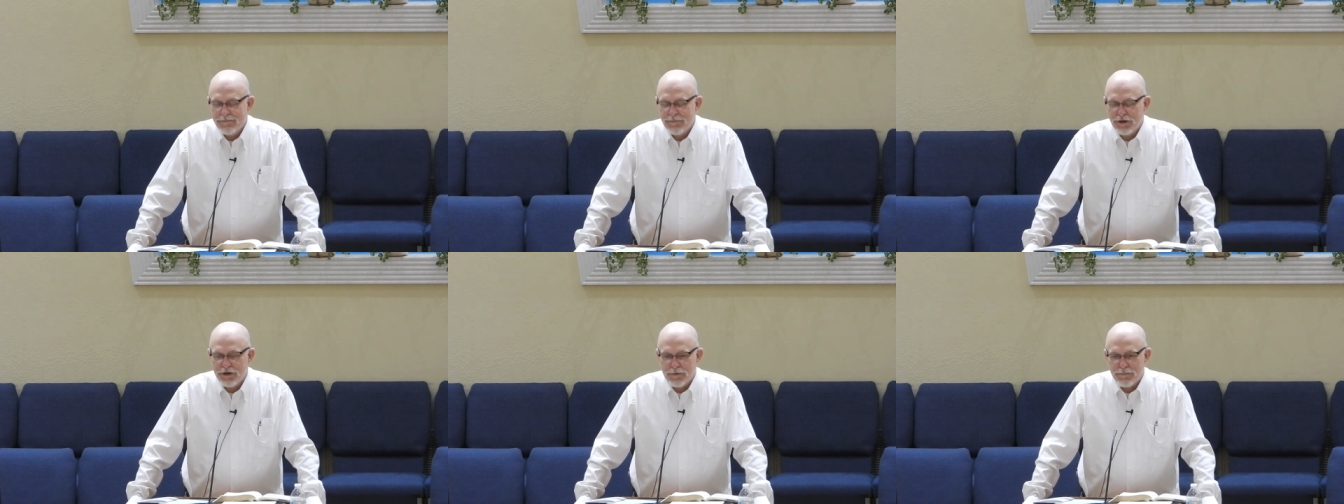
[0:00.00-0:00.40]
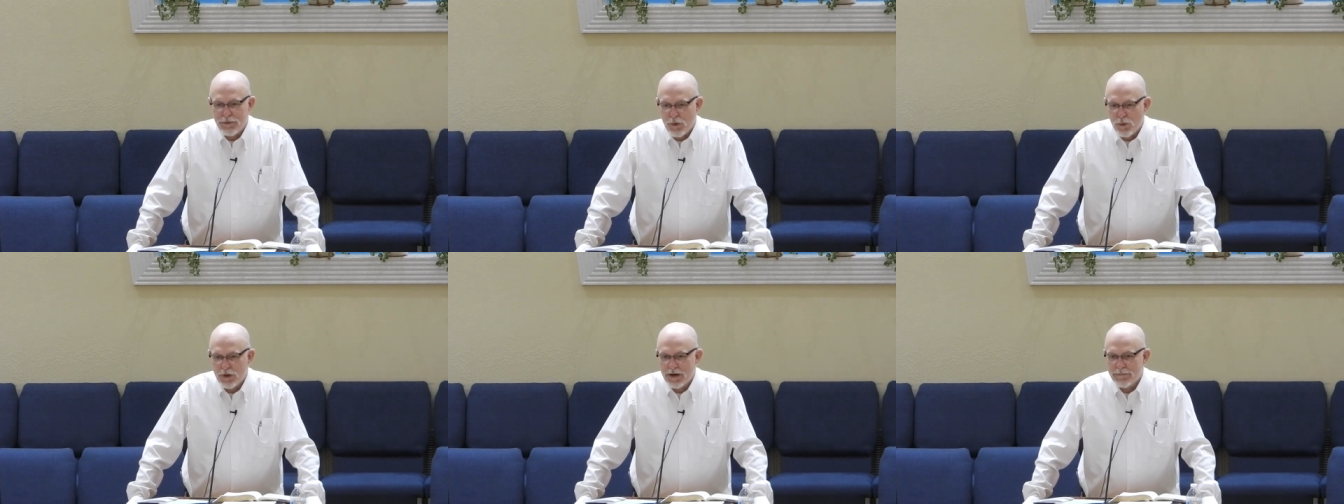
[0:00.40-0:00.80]
But the
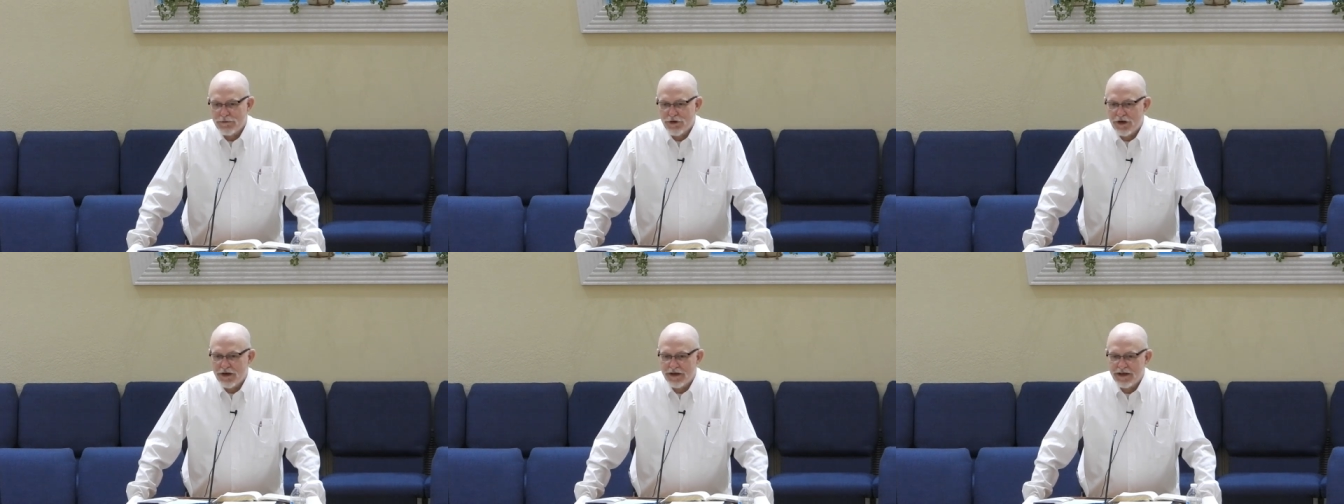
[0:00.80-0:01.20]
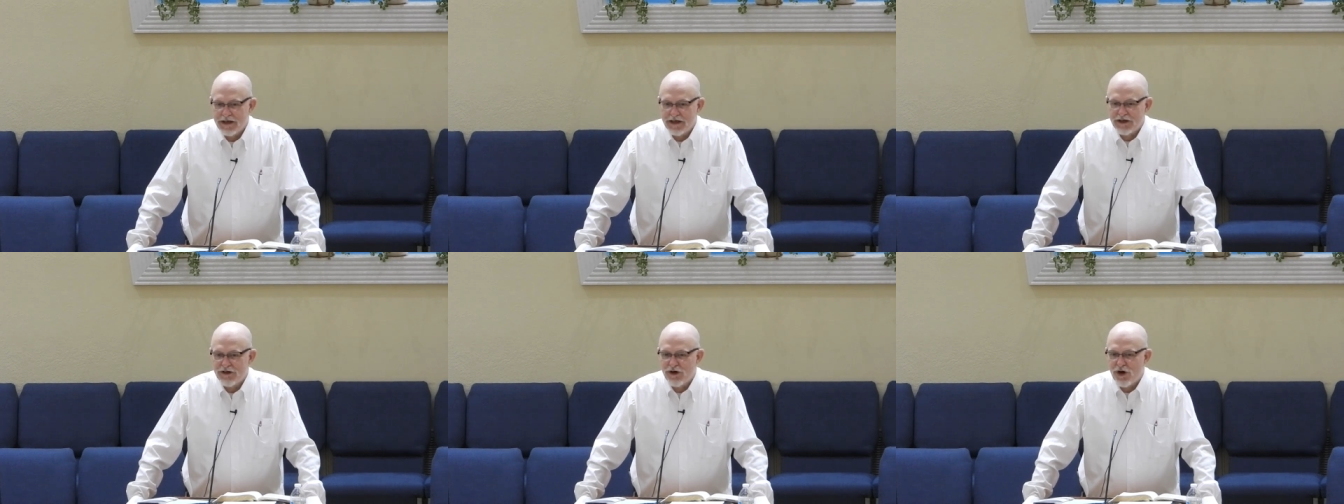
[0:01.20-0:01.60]
point I'm trying to
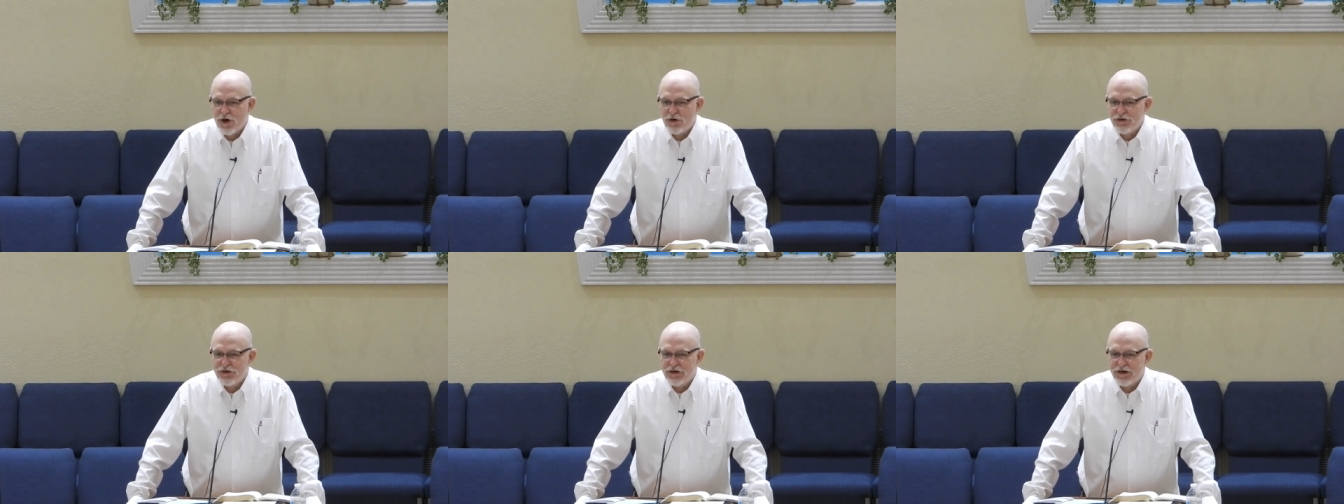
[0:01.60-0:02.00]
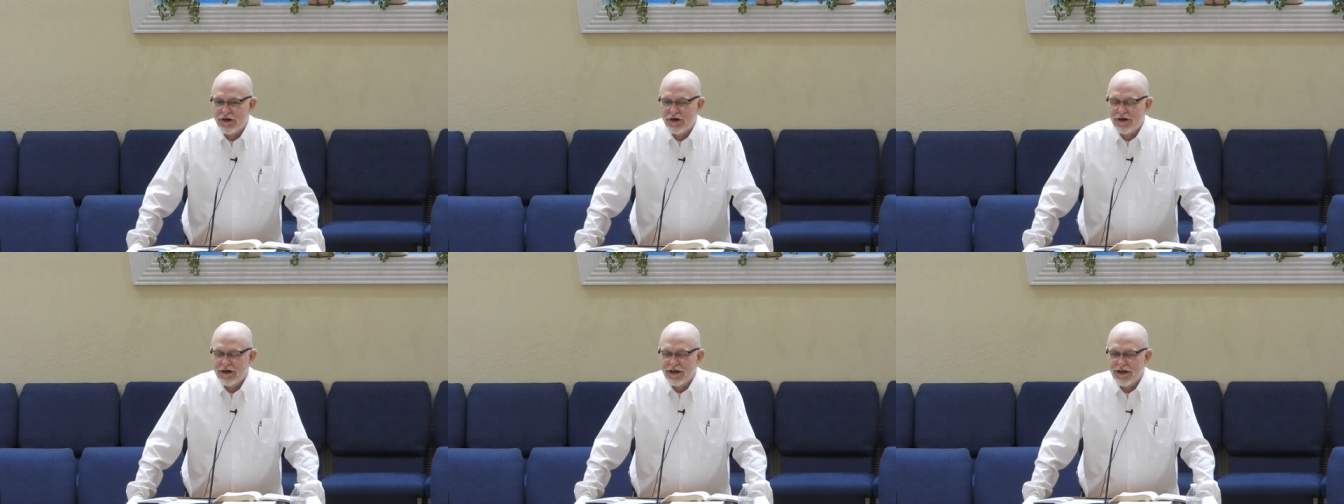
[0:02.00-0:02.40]
get across
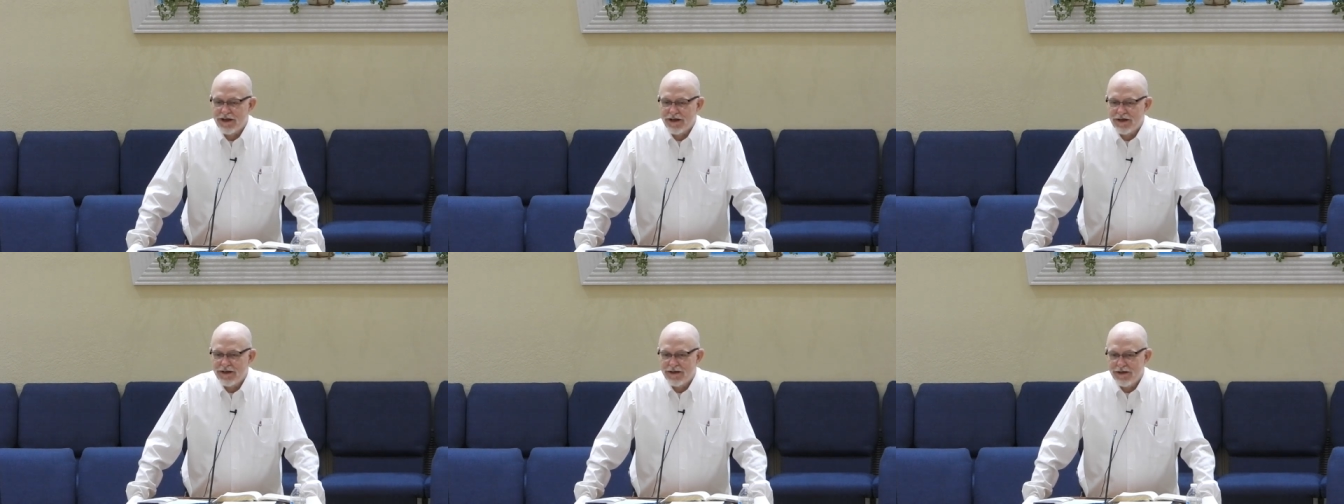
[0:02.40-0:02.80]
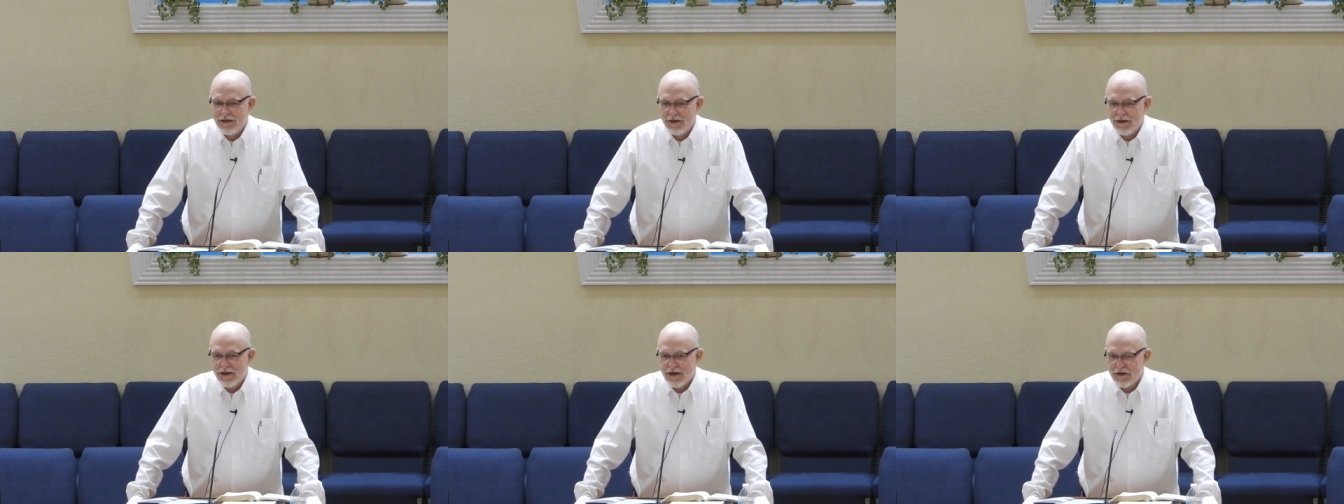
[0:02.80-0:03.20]
here
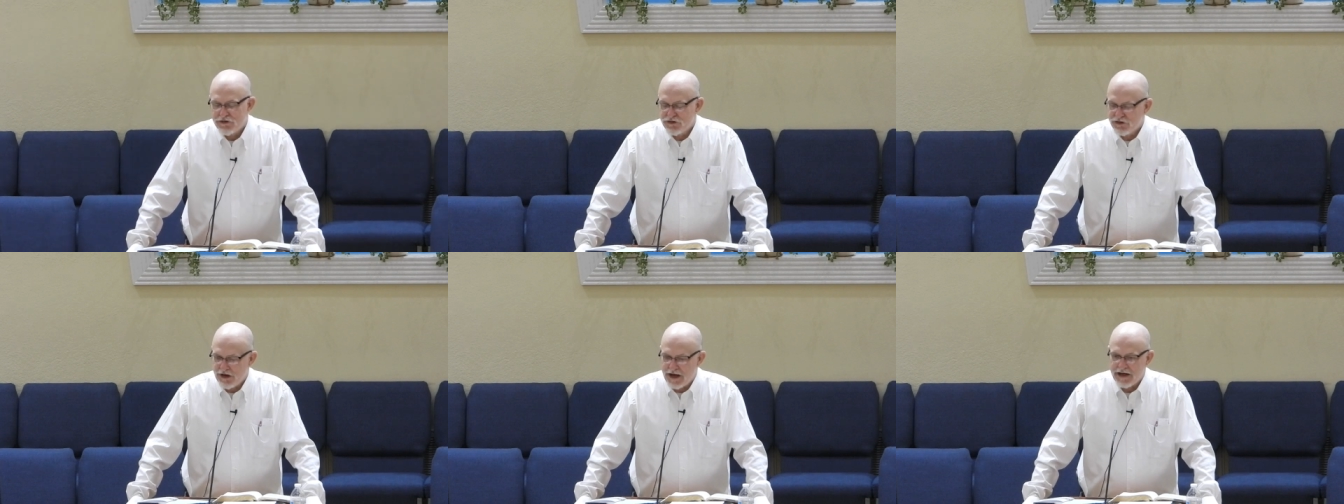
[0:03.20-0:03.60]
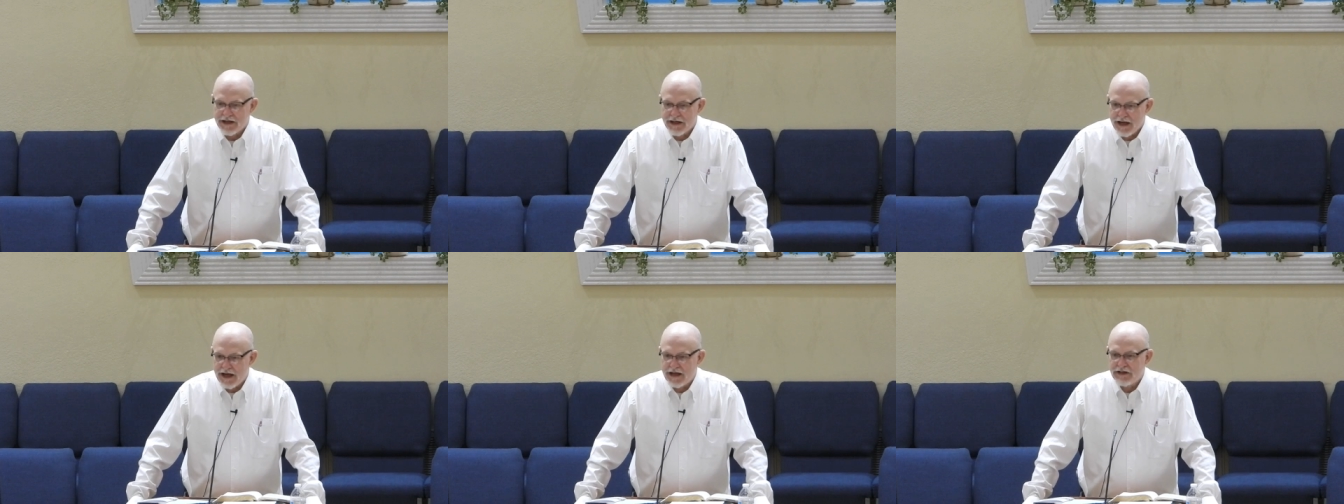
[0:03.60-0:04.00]
is
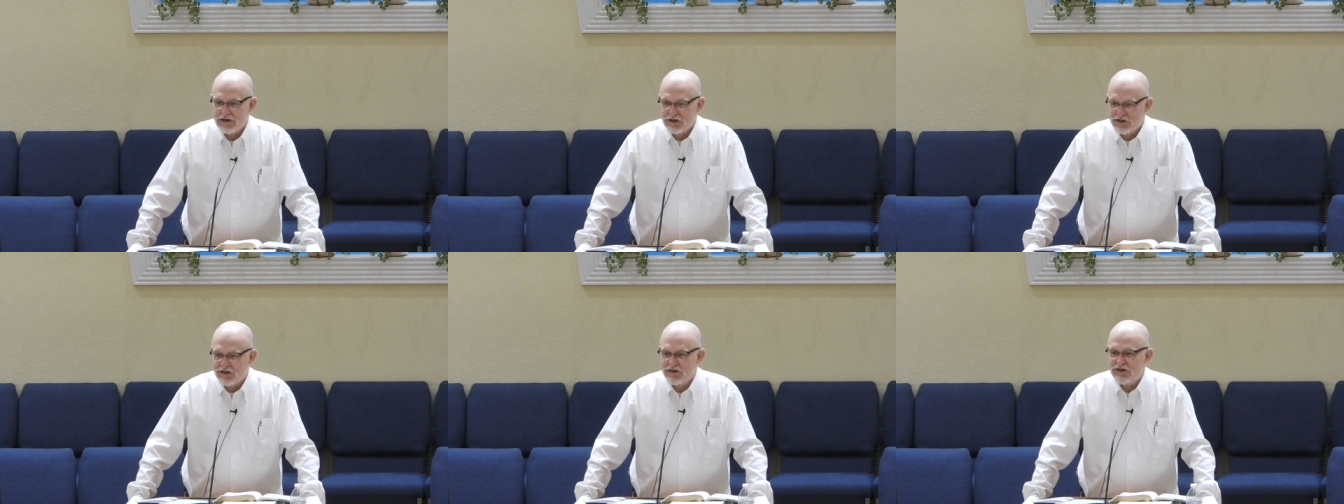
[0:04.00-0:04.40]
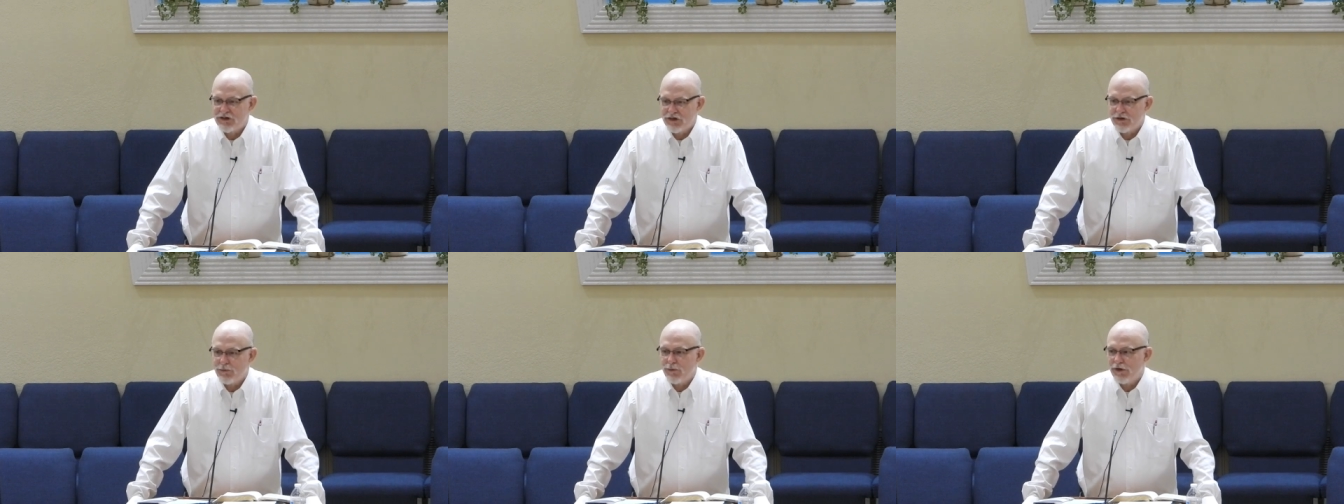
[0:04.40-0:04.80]
Satan catches us
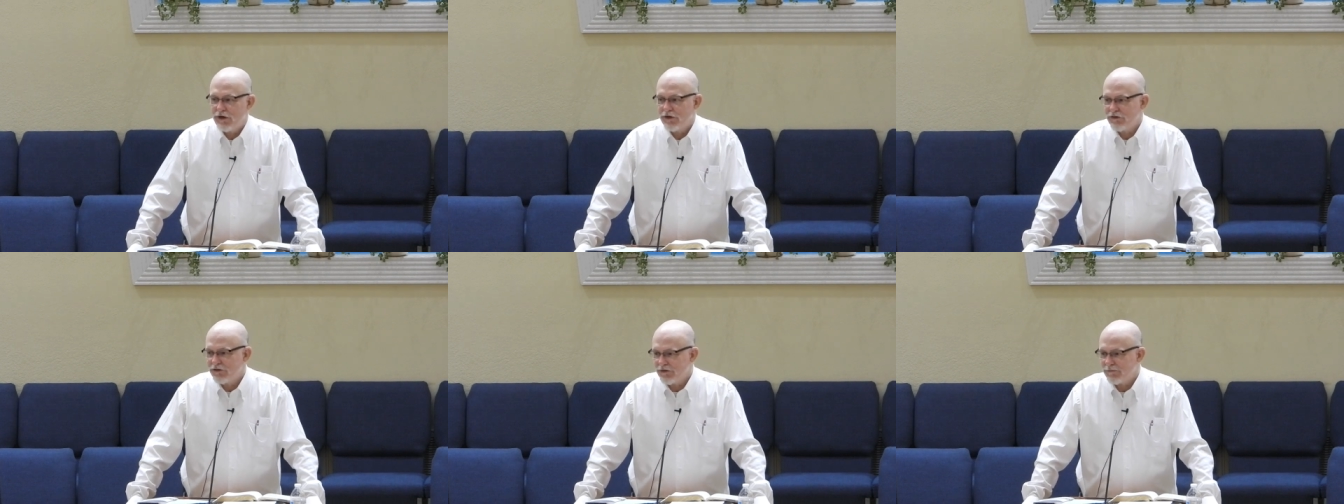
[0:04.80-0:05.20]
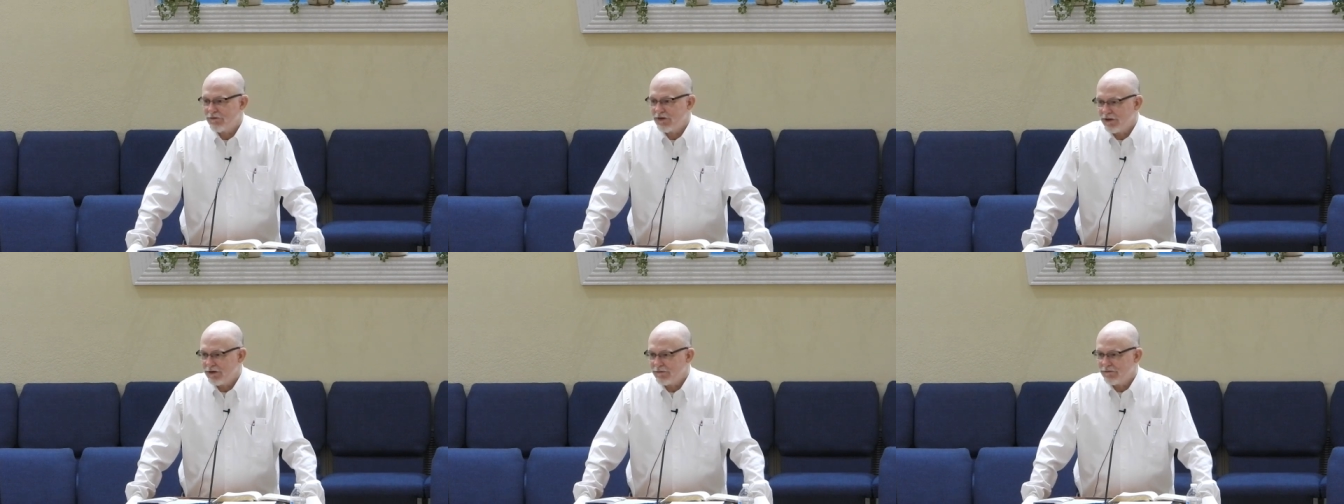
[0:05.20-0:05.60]
unaware
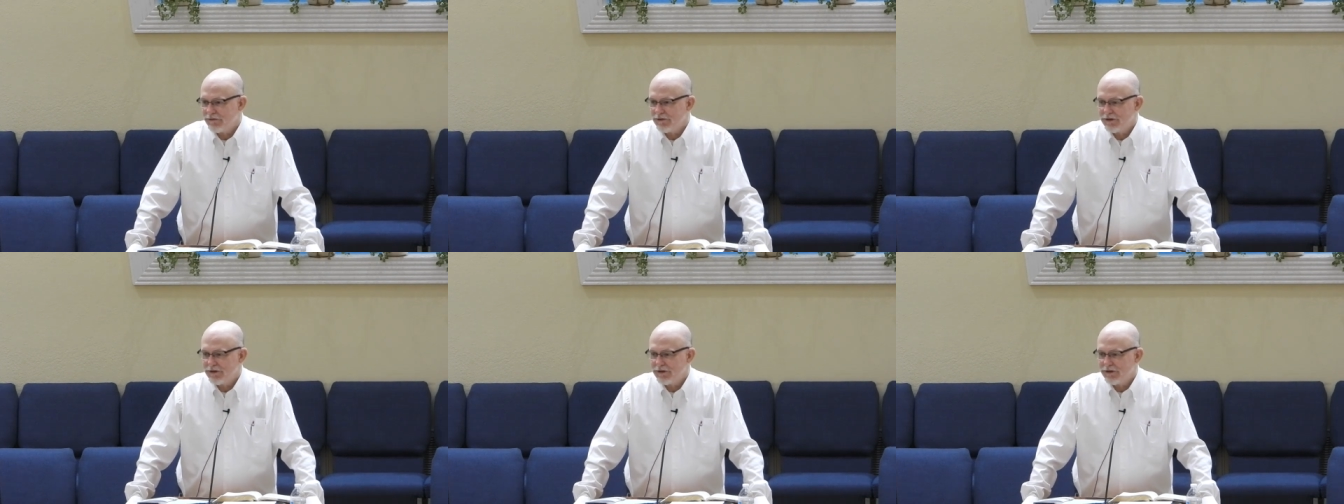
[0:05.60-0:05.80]
sometimes.